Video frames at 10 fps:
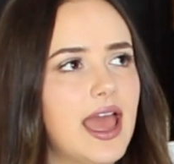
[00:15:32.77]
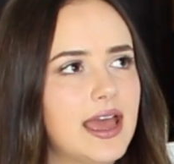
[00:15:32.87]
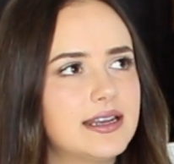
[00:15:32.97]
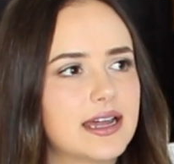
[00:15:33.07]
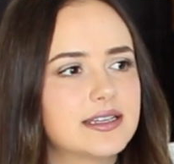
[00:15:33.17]

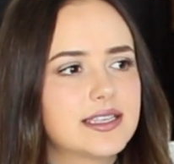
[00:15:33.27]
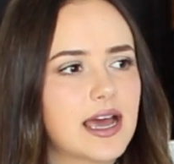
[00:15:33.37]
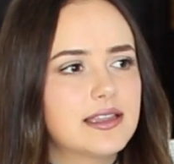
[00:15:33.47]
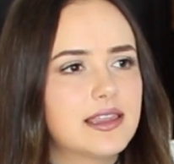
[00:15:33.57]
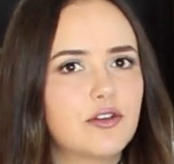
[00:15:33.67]
And I
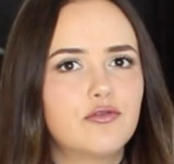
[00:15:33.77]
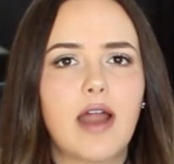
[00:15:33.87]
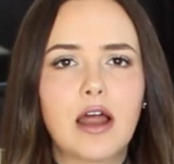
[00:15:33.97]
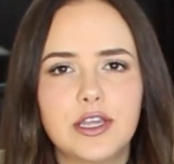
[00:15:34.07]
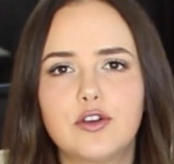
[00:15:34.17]
decided that
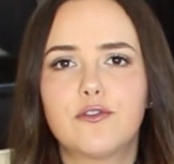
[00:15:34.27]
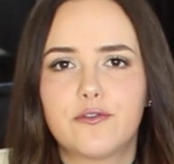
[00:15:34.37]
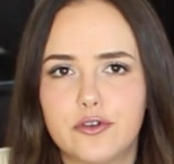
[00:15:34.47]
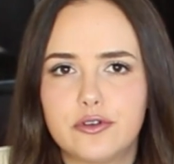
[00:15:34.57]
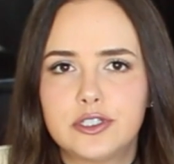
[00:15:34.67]
rounding off
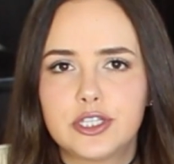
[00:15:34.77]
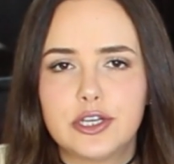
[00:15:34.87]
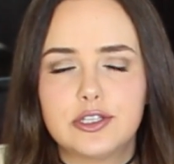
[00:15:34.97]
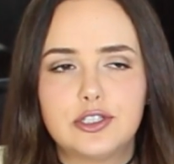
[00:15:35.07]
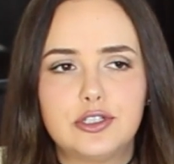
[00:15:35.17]
foods
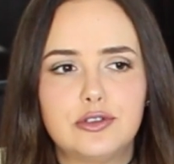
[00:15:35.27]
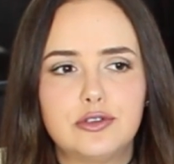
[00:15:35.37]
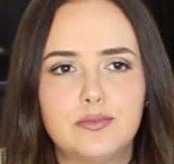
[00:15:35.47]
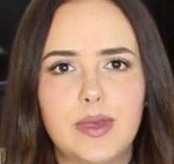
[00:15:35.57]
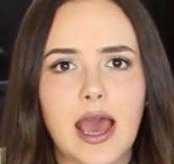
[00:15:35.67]

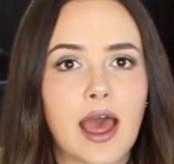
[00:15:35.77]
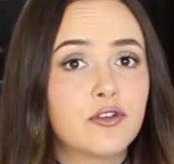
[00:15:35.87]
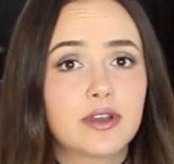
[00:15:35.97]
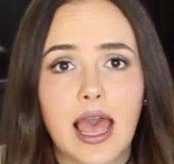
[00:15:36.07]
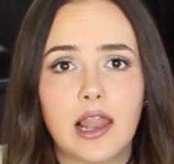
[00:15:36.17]
to be
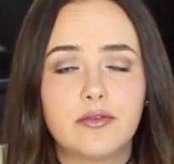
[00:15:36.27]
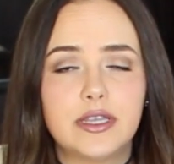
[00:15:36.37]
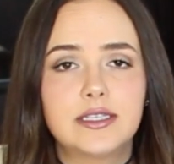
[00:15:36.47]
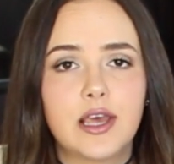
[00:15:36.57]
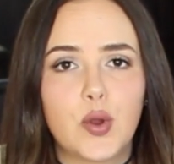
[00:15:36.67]
100
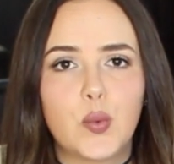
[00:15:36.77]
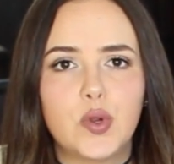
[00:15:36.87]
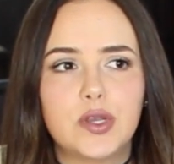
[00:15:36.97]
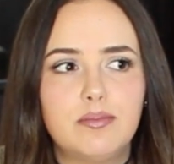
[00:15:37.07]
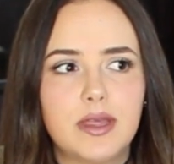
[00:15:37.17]
calories
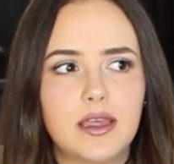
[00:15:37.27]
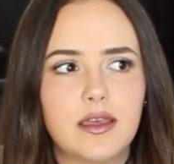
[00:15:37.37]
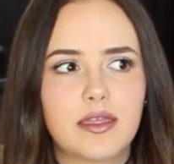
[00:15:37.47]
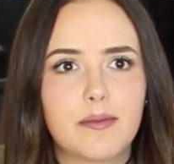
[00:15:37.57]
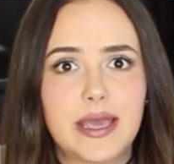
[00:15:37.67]
would
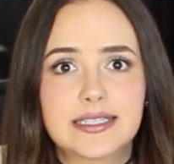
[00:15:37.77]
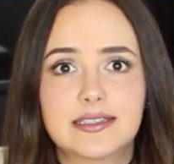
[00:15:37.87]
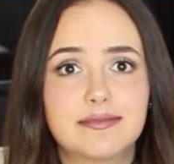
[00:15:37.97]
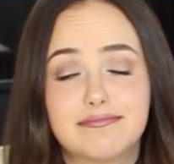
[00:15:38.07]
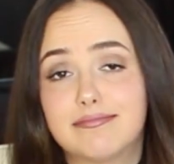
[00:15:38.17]
be the
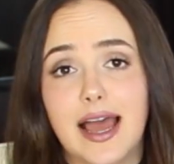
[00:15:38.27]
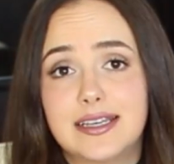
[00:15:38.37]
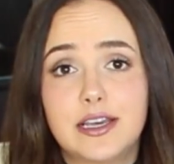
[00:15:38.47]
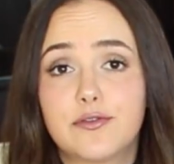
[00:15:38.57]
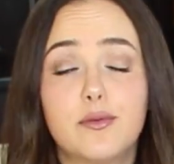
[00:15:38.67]
best
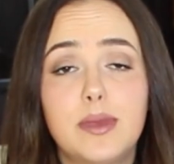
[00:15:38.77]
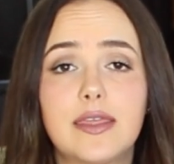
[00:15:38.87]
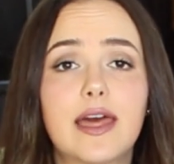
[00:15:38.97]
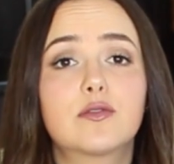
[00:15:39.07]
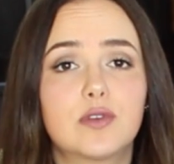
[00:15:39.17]
idea for
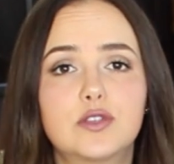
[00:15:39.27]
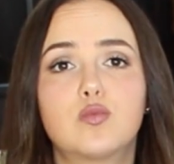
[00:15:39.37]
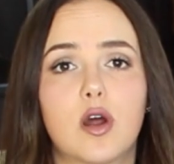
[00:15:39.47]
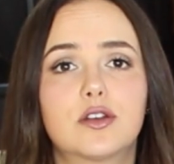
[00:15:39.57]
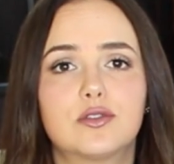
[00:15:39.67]
me. That
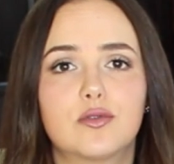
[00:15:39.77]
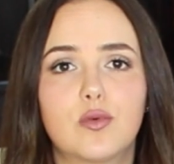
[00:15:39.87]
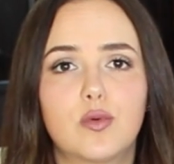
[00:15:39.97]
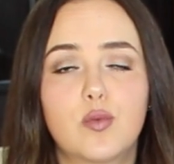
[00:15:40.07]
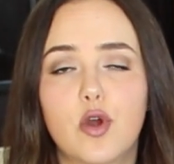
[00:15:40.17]
is what
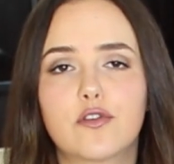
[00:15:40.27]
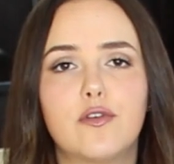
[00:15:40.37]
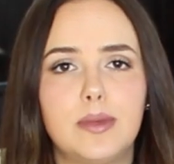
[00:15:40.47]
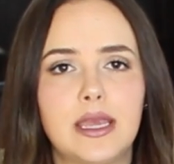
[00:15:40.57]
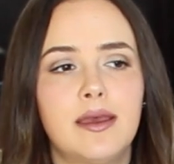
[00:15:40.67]
would work
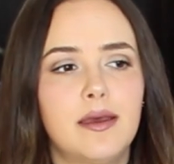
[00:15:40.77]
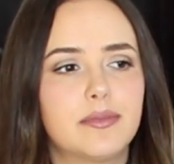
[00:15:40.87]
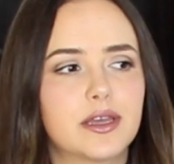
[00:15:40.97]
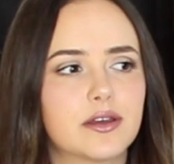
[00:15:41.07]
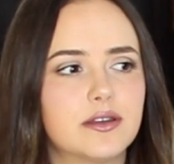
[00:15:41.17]
for me,
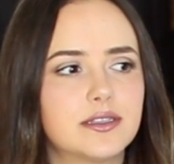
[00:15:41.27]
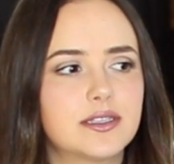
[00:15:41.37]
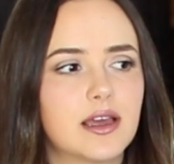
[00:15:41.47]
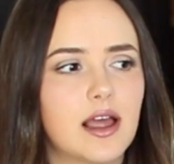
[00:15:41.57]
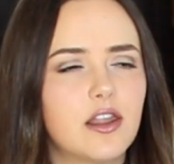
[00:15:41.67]

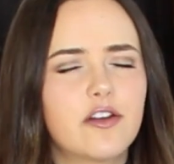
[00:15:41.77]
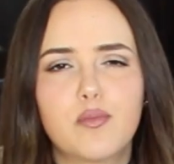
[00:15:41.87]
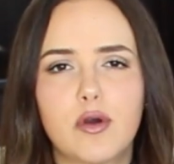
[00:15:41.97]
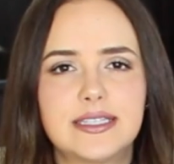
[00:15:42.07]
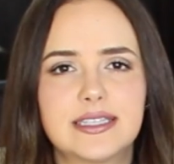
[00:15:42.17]
because a lot
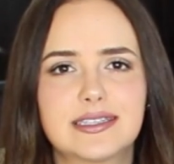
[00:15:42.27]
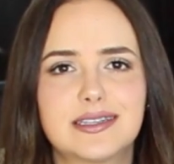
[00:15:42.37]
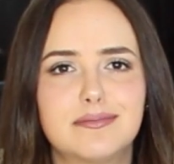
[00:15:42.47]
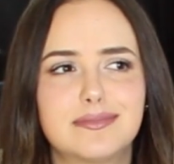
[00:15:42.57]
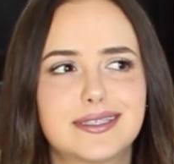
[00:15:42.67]
of point
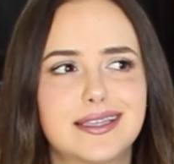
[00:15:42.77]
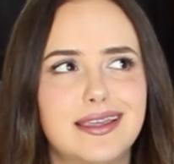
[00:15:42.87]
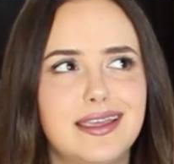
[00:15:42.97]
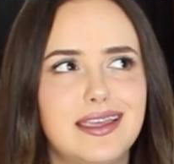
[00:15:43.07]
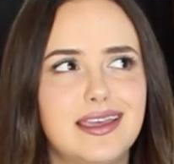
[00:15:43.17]
systems,
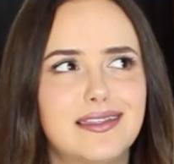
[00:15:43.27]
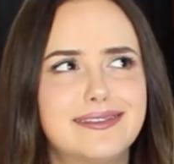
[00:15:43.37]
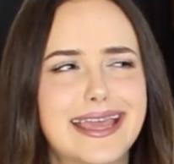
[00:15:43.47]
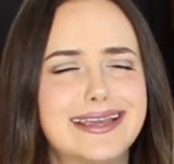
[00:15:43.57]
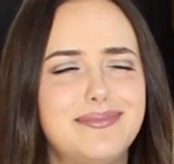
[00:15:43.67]

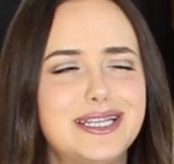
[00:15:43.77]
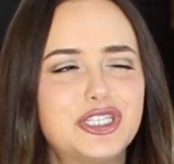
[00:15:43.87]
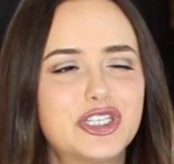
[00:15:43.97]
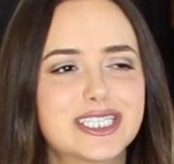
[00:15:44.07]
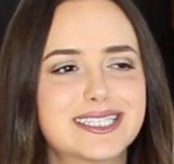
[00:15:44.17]
they can be
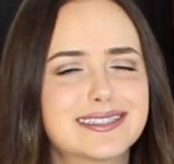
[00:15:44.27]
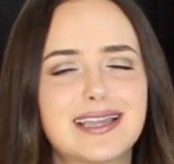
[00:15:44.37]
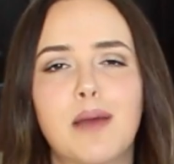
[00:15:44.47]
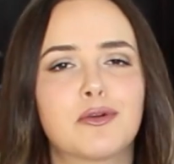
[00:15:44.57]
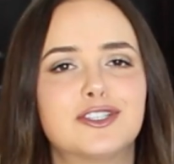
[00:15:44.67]
just as
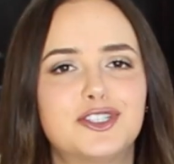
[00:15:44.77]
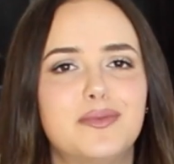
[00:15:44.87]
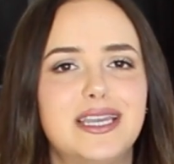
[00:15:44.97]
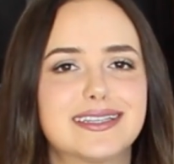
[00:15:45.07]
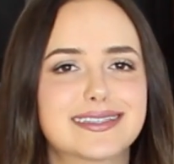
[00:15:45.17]
time
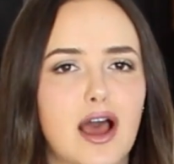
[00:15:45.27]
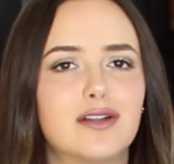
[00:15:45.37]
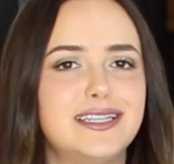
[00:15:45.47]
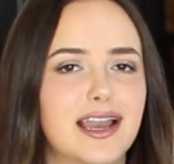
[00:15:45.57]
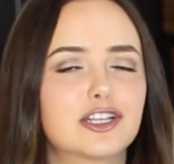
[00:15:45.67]
consuming as
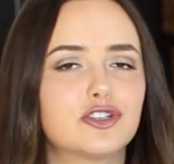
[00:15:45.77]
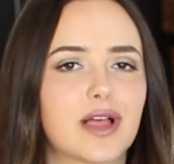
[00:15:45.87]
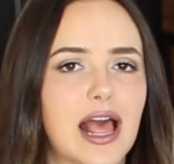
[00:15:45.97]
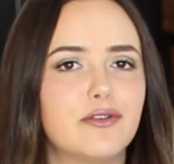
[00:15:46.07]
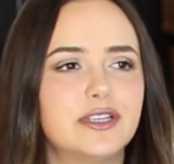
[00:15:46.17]
counting
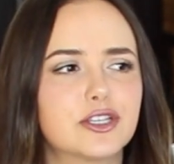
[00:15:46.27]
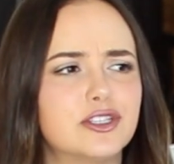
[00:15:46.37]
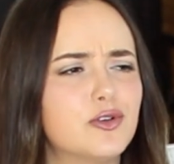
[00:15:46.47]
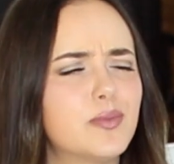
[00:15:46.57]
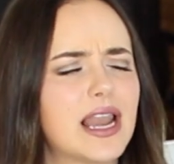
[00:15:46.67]
actual calories,
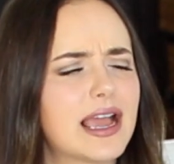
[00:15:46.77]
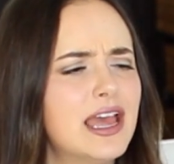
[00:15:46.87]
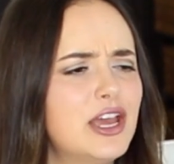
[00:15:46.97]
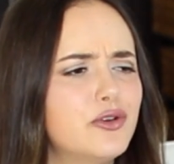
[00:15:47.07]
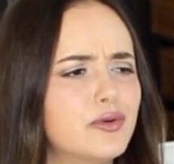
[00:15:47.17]
because
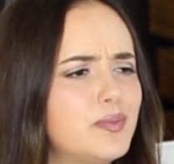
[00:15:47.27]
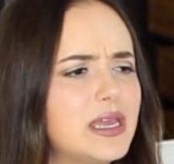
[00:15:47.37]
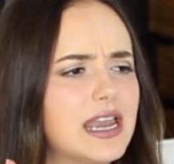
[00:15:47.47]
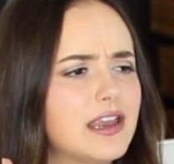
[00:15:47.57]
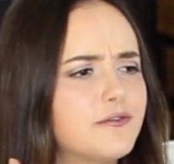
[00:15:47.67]
you'll
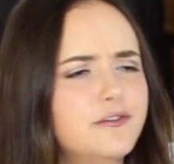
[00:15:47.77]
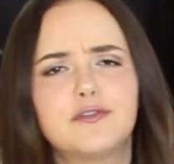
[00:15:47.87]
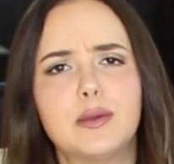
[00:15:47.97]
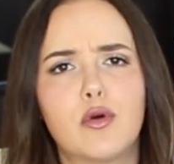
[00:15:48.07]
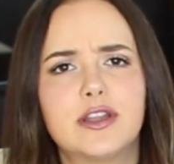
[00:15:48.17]
be getting
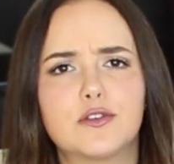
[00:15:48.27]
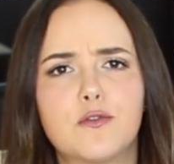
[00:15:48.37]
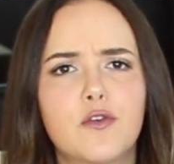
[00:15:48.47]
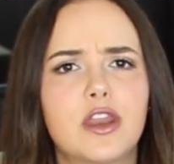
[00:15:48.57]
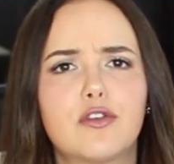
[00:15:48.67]
50 points or
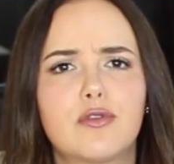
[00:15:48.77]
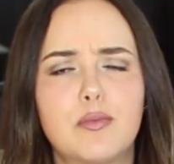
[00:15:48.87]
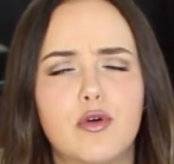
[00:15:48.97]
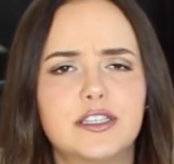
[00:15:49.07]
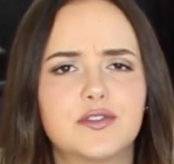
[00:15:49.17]

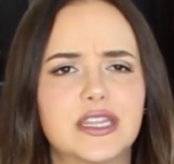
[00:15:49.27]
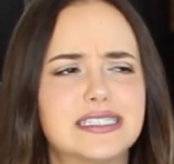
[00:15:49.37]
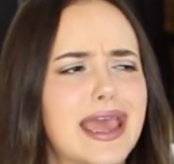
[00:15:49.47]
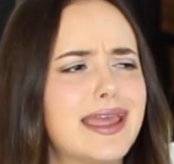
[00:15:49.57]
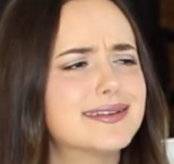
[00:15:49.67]
43 points for
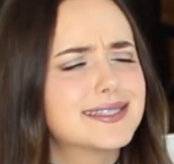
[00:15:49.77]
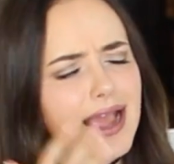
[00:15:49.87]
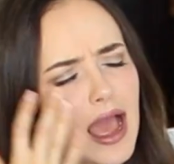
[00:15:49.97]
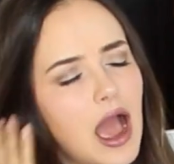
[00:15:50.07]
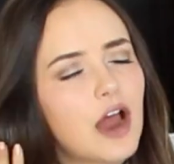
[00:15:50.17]
the day, and it's
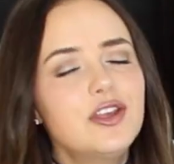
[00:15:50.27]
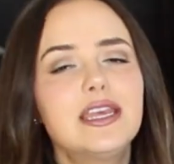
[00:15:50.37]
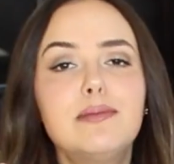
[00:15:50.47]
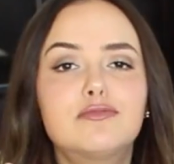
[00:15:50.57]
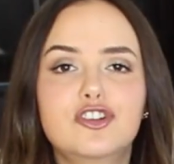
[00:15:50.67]
like, how do you
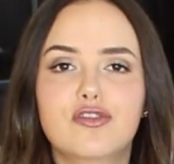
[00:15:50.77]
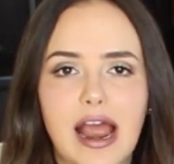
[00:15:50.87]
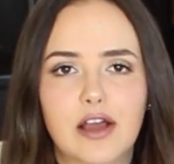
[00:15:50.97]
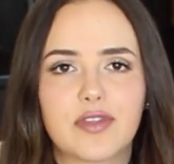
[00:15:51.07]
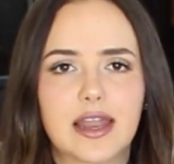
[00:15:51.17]
keep
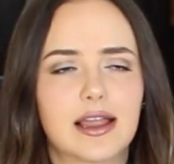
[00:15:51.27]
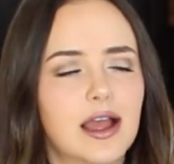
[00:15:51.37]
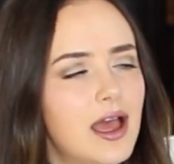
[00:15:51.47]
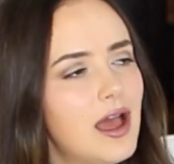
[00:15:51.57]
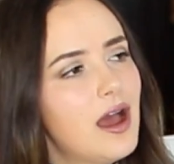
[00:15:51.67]
track of that?
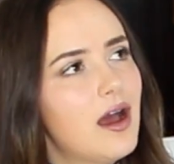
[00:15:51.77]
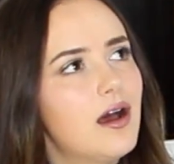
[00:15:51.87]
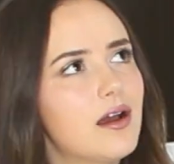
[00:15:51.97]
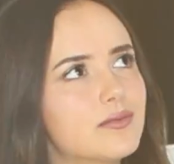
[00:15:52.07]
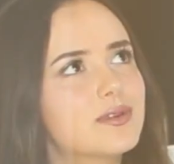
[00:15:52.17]

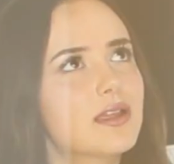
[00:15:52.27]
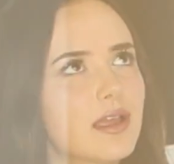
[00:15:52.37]
Like,